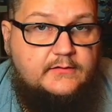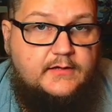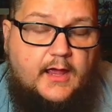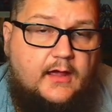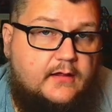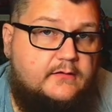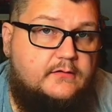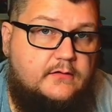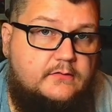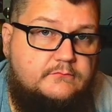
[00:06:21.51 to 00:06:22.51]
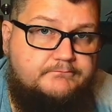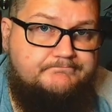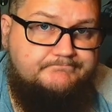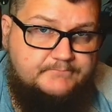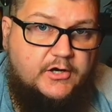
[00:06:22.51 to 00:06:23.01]
Yeah,
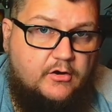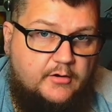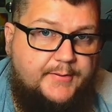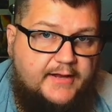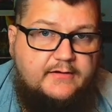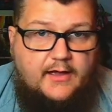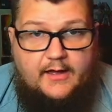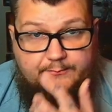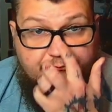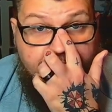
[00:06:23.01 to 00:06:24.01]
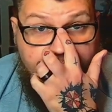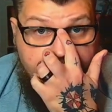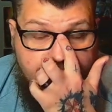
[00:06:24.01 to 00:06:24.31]
there are bad cops.